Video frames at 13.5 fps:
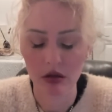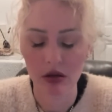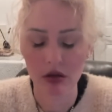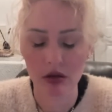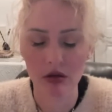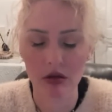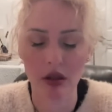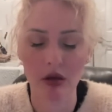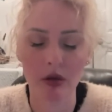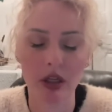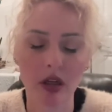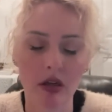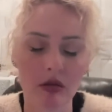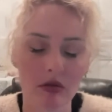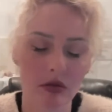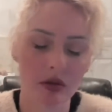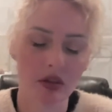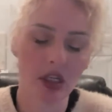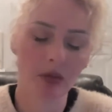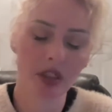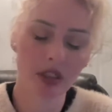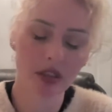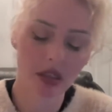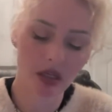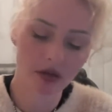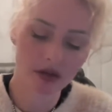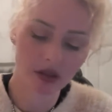There we go. Tell me, does the
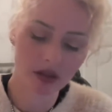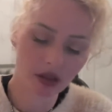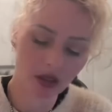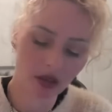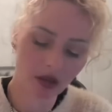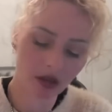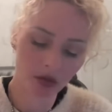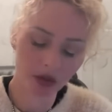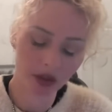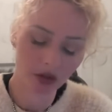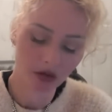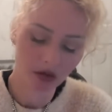House and Senate go blue?